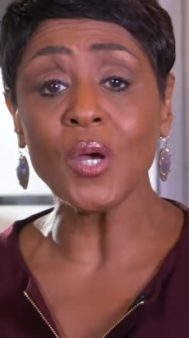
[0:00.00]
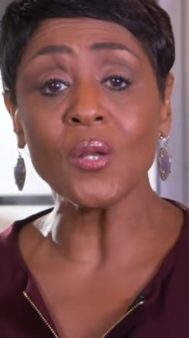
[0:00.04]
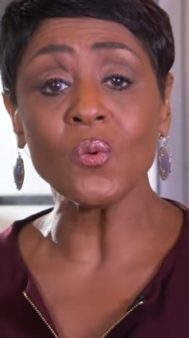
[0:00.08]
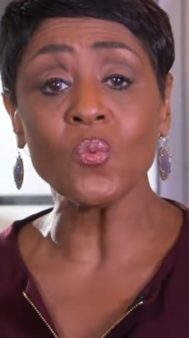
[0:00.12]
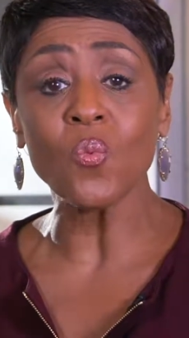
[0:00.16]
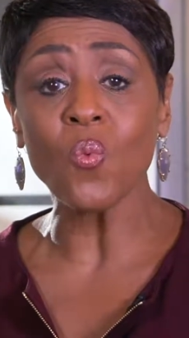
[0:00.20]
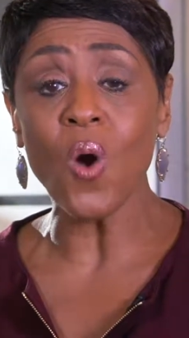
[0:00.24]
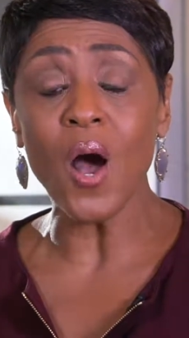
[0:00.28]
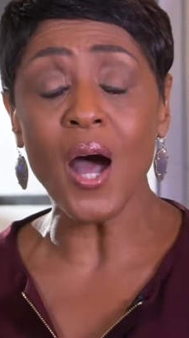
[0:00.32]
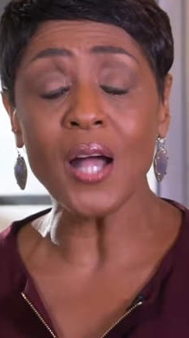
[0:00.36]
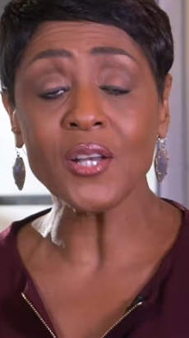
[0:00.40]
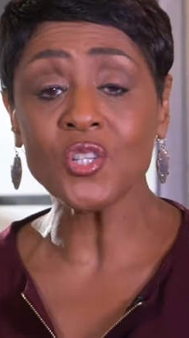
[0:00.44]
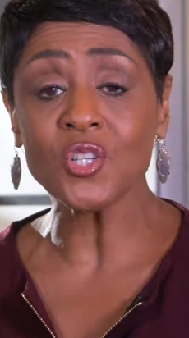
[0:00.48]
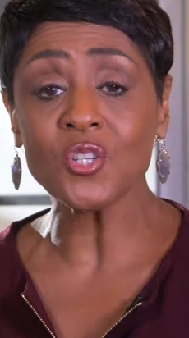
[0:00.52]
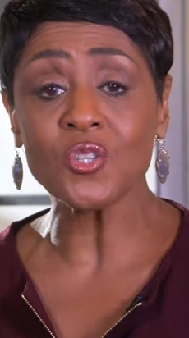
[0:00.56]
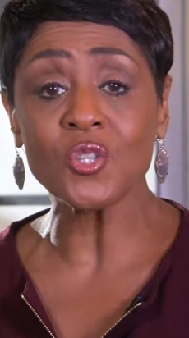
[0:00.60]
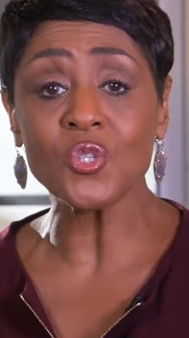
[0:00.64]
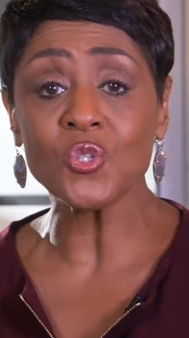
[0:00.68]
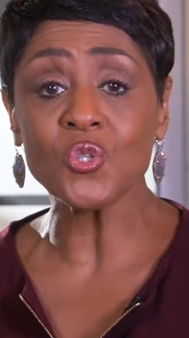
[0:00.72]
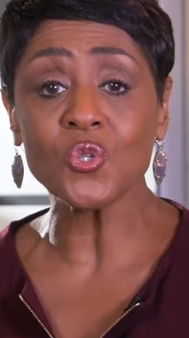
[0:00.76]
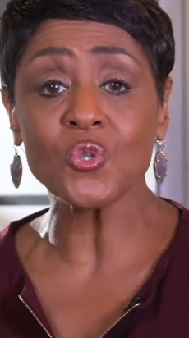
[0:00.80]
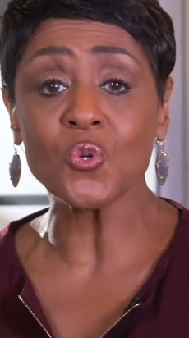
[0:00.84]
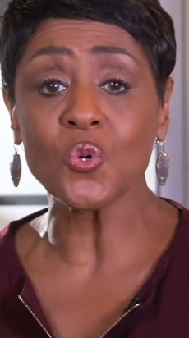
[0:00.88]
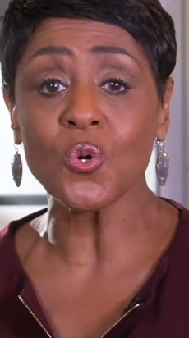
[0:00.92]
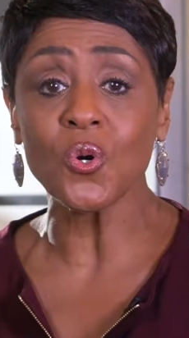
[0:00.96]
and watch the
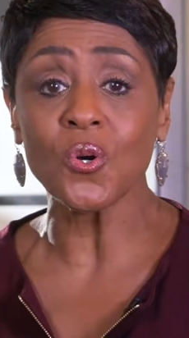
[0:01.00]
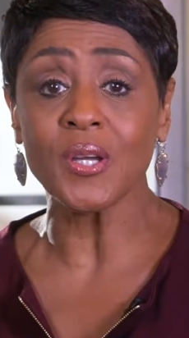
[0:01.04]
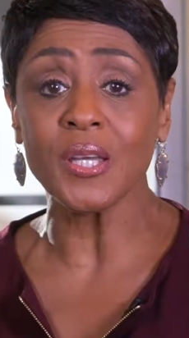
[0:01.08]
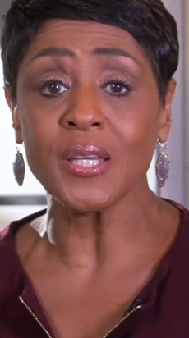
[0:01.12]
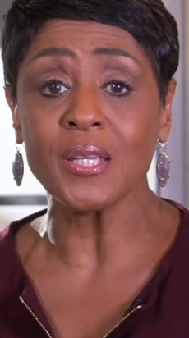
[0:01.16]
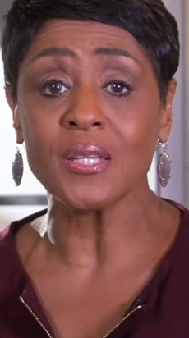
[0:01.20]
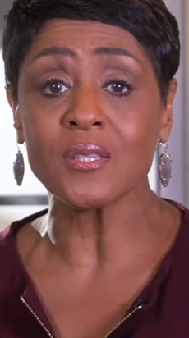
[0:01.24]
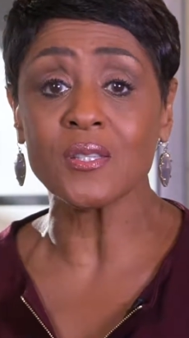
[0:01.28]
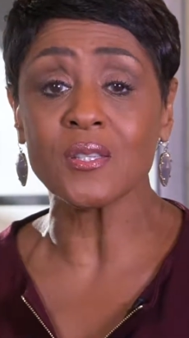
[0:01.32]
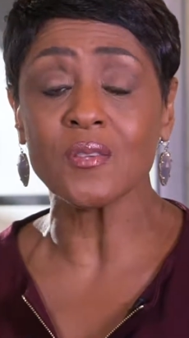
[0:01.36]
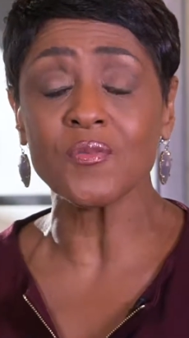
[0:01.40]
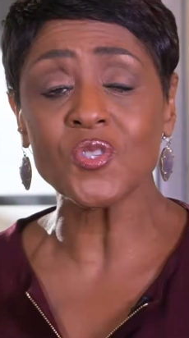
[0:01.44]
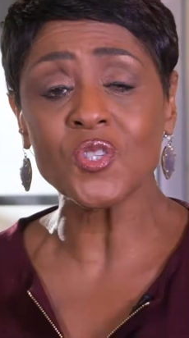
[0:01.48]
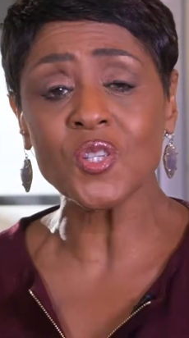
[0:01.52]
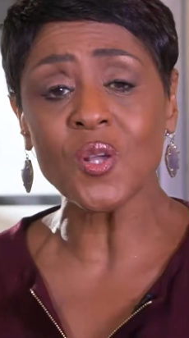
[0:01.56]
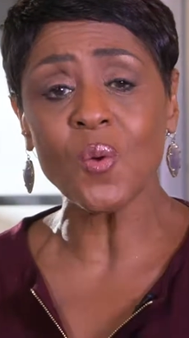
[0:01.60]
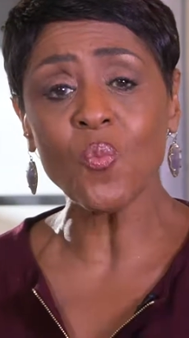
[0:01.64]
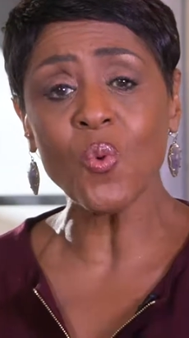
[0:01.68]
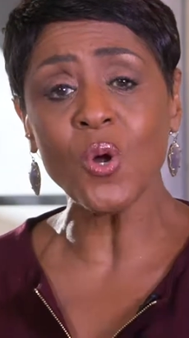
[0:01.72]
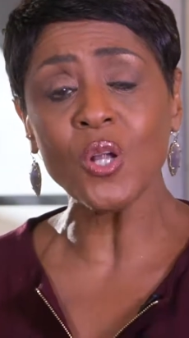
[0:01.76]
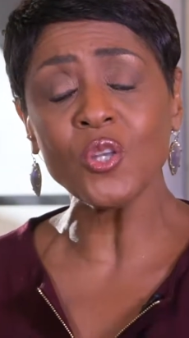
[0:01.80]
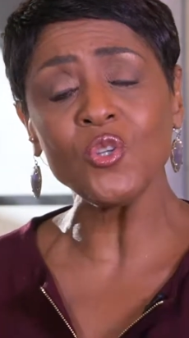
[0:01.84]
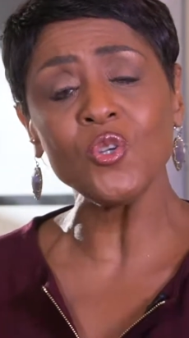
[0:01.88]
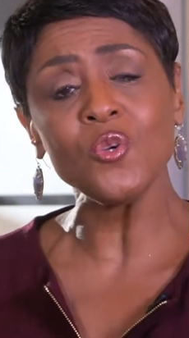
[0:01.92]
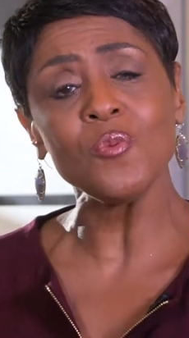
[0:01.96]
stories of
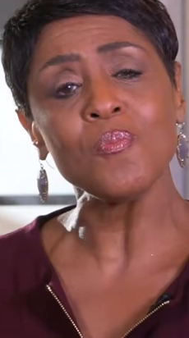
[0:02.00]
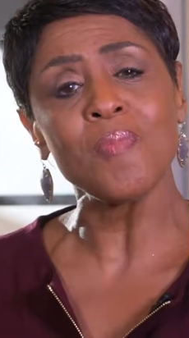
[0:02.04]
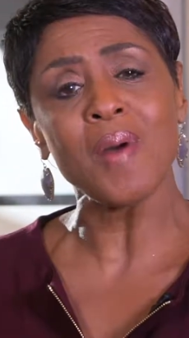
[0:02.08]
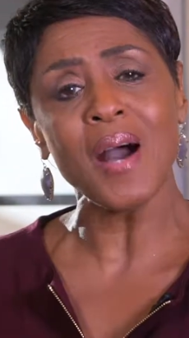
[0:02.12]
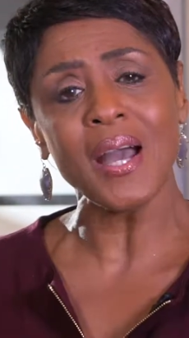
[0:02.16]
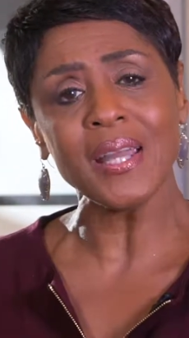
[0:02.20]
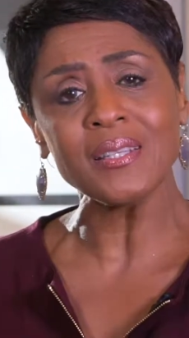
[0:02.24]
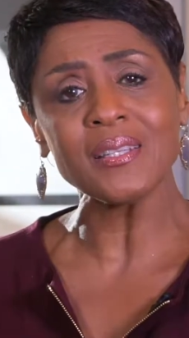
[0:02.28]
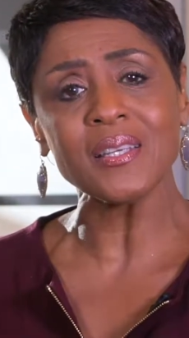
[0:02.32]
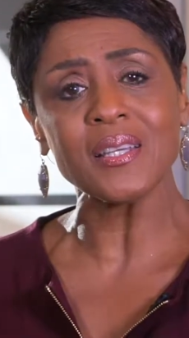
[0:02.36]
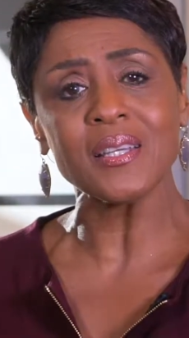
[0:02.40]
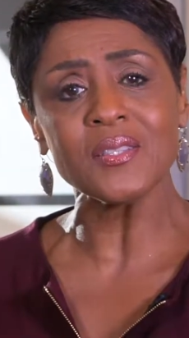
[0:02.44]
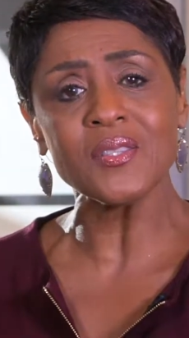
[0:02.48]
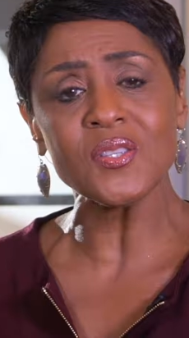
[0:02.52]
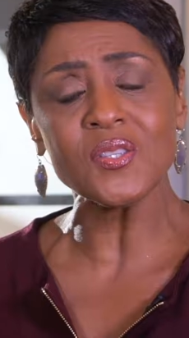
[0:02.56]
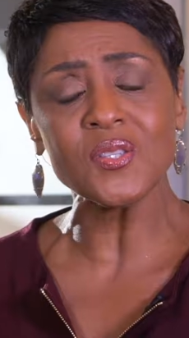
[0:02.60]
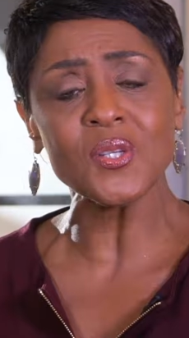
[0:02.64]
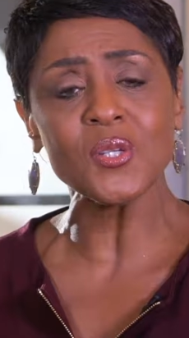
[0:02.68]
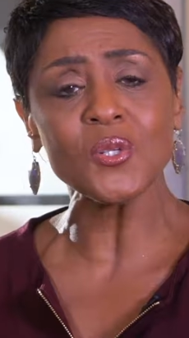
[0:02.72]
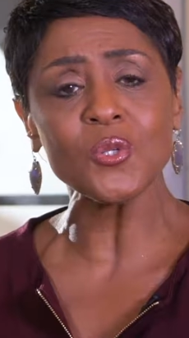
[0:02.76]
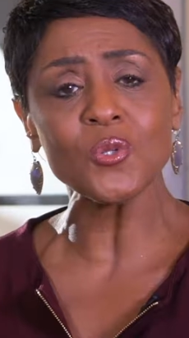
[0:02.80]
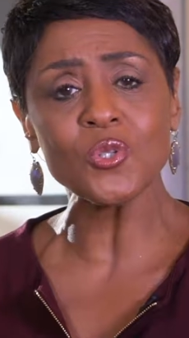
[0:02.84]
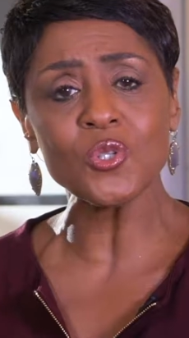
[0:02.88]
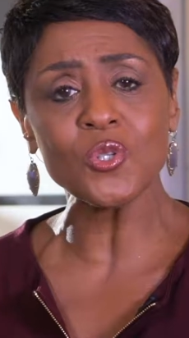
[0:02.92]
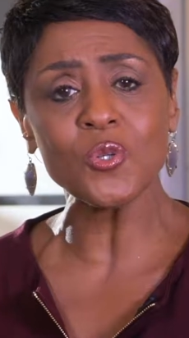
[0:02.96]
someone you might
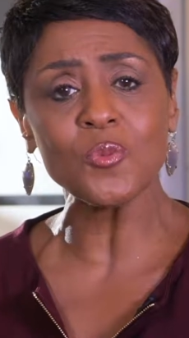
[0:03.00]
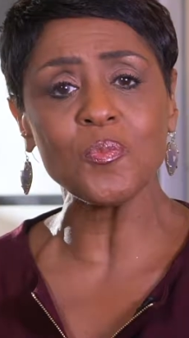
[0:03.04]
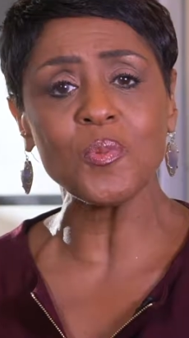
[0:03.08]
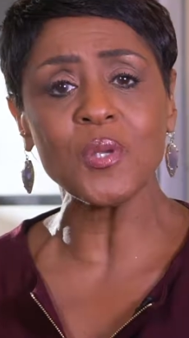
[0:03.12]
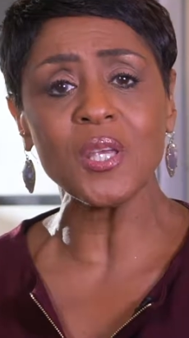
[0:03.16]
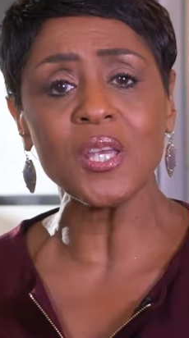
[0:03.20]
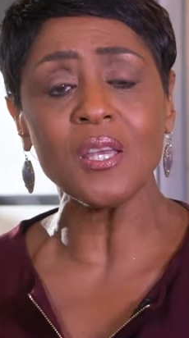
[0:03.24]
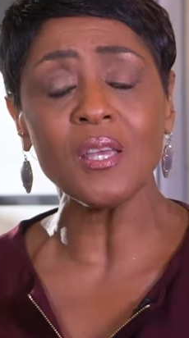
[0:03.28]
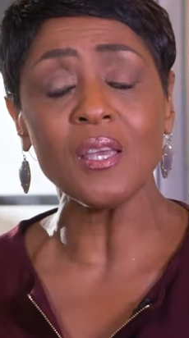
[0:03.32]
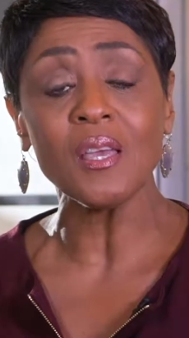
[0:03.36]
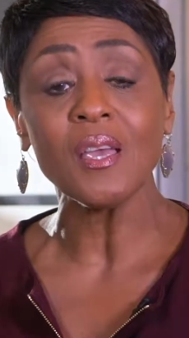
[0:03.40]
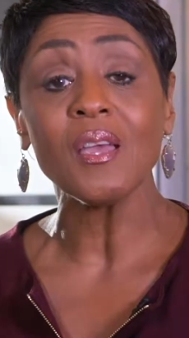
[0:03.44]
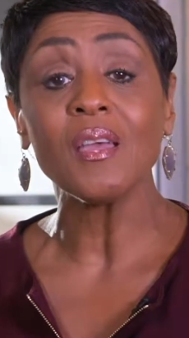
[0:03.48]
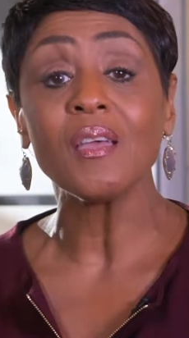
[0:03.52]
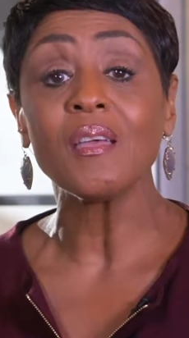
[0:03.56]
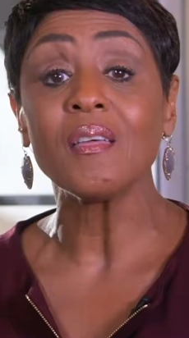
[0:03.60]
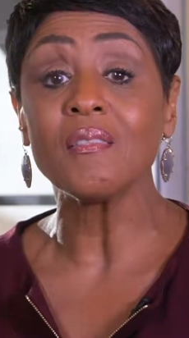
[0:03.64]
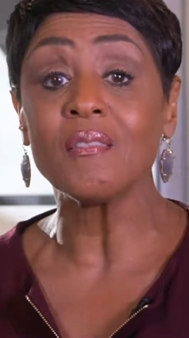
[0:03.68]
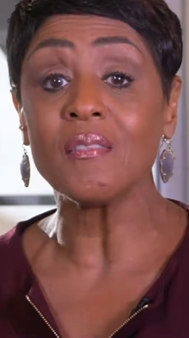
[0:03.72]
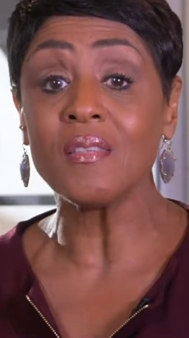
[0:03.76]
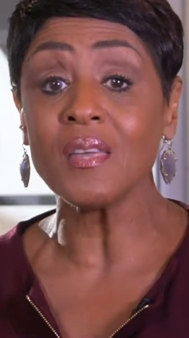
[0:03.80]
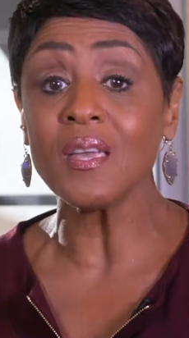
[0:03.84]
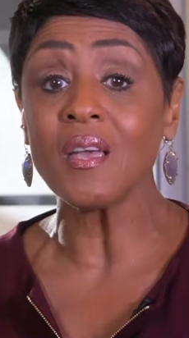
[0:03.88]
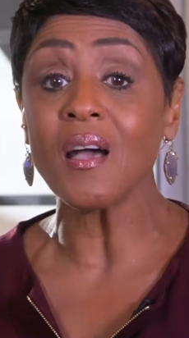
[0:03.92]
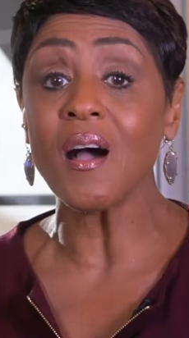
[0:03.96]
consider to be
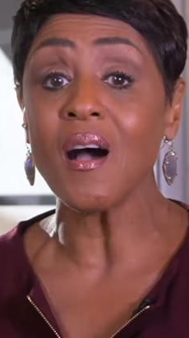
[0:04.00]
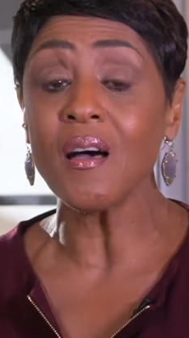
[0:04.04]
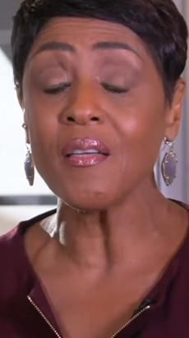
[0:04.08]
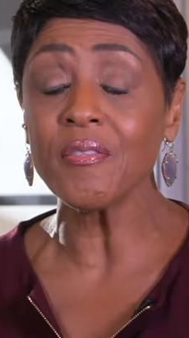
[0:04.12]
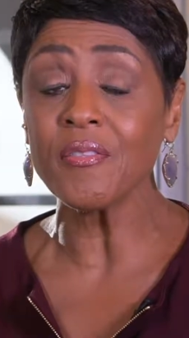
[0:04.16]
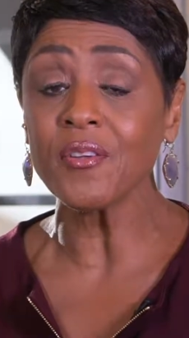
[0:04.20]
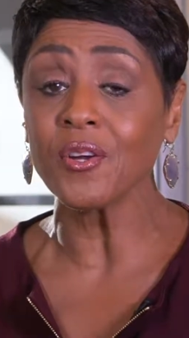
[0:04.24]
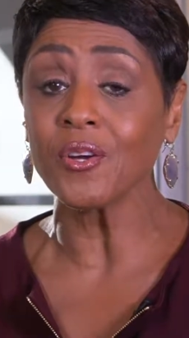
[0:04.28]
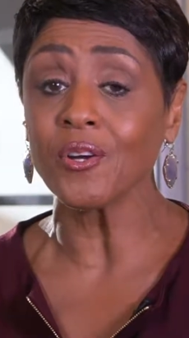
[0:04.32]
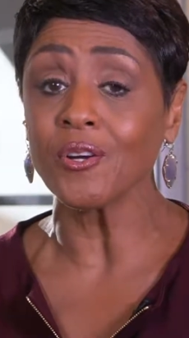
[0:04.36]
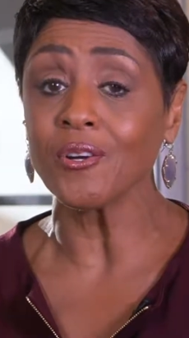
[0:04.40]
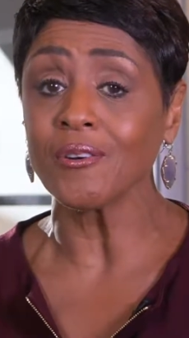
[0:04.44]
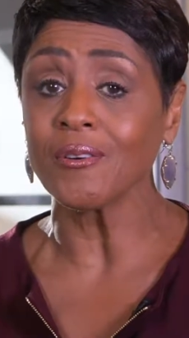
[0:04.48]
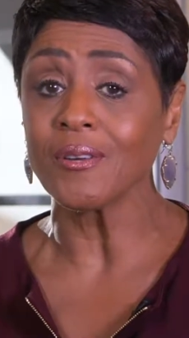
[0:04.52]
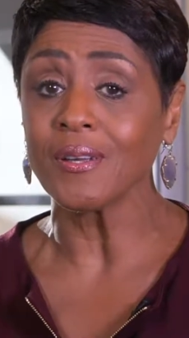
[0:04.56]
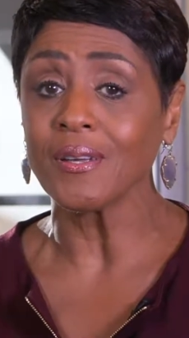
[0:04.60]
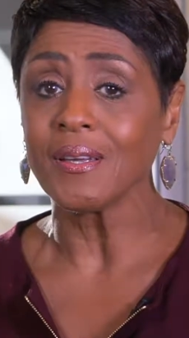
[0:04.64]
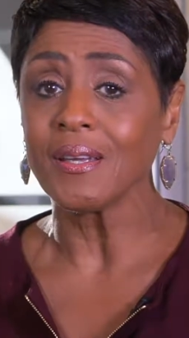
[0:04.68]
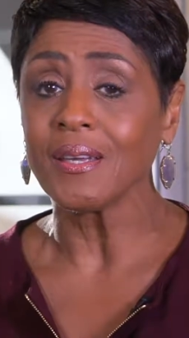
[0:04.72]
the other,